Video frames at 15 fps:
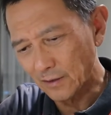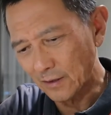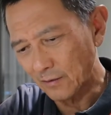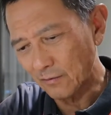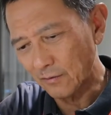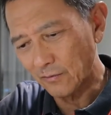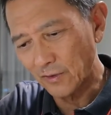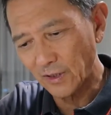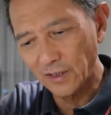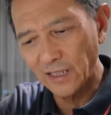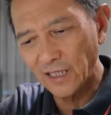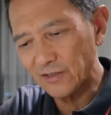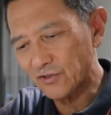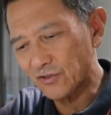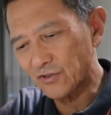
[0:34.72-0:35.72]
well, it
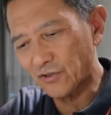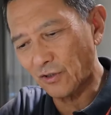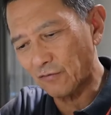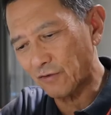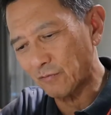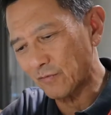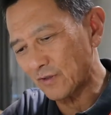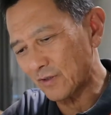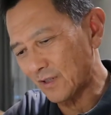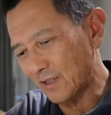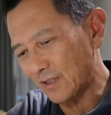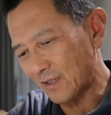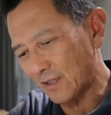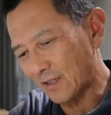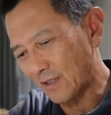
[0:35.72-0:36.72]
has to start from
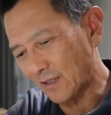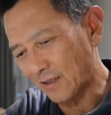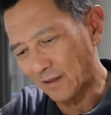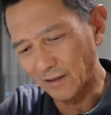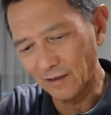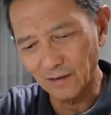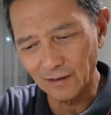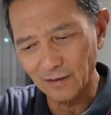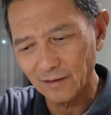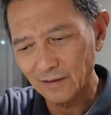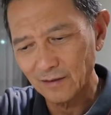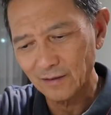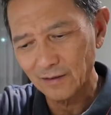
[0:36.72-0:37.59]
the uh,